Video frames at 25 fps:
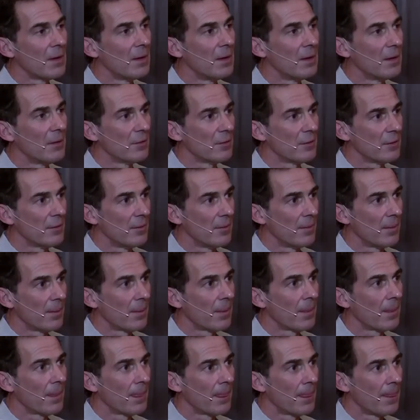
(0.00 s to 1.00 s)
Yes.
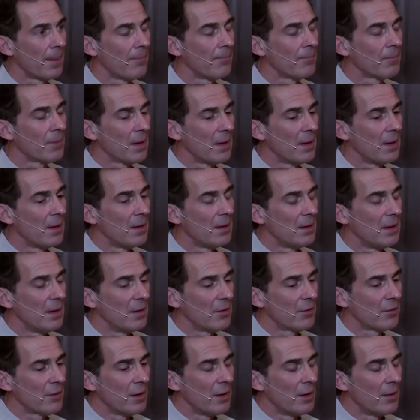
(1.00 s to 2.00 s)

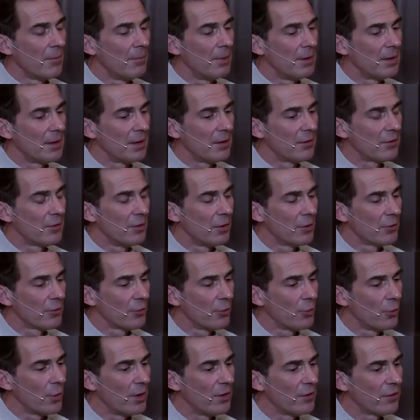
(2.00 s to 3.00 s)
Yes, but it's not
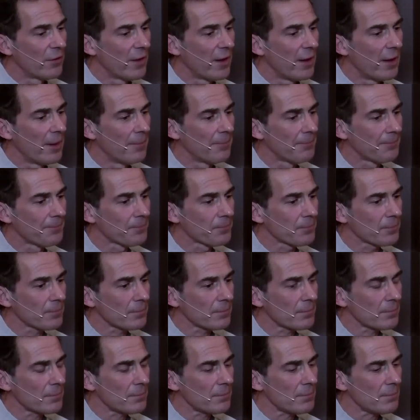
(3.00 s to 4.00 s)
always there.
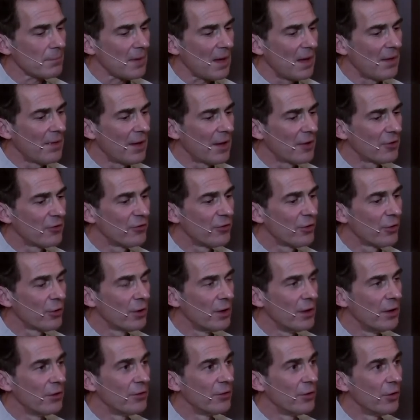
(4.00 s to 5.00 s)
That
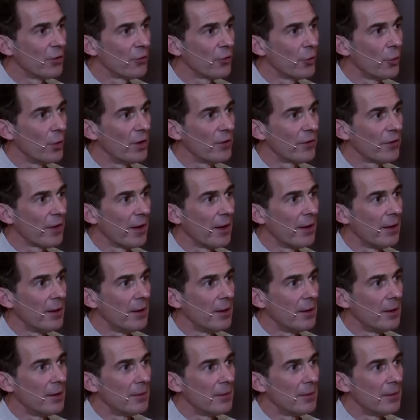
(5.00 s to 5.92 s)
joy is not always there,